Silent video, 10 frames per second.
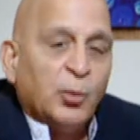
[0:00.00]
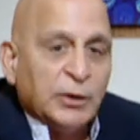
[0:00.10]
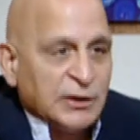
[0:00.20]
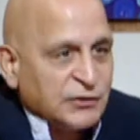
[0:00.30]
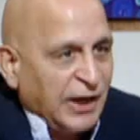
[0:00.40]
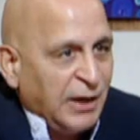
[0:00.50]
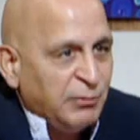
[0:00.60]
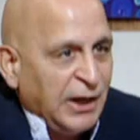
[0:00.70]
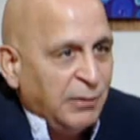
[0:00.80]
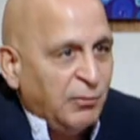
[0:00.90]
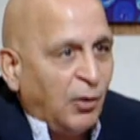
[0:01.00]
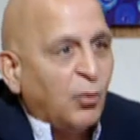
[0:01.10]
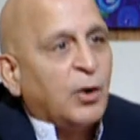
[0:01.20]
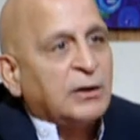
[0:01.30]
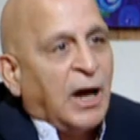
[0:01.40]
with the same name
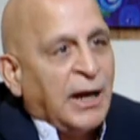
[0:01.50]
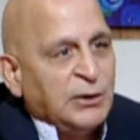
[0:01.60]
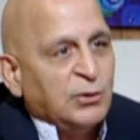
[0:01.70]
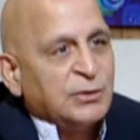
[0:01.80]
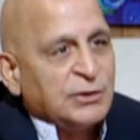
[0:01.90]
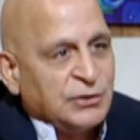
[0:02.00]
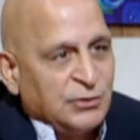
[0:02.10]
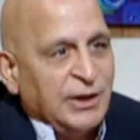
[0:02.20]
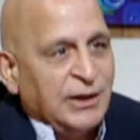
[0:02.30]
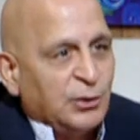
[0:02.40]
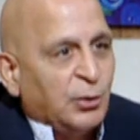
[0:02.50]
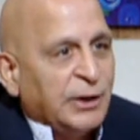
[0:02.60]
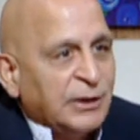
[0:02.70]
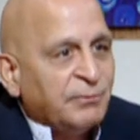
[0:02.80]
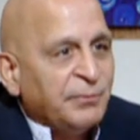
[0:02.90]
what I use it today in
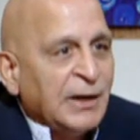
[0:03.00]
Kuwait.